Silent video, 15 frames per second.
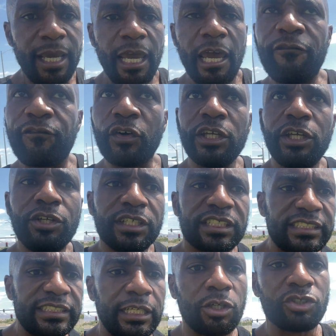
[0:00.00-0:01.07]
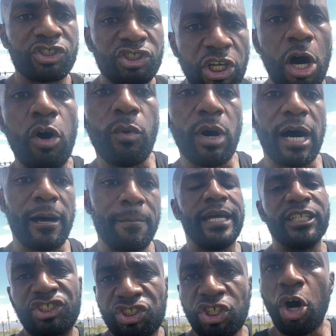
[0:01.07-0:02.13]
and for you to still show up and
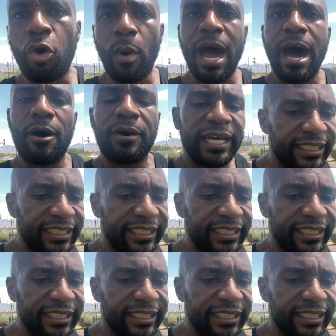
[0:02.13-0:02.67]
show out